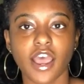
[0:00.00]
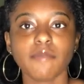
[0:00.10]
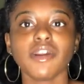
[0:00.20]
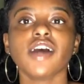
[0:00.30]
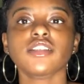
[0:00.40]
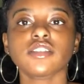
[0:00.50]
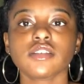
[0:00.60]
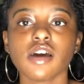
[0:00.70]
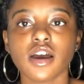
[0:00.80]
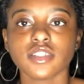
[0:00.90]
I'm not a
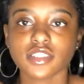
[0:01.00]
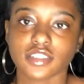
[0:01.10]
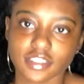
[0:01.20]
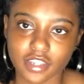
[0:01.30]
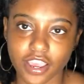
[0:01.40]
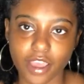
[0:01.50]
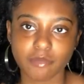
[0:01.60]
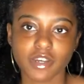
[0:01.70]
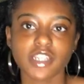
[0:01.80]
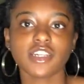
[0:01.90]
slut. I
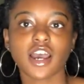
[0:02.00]
might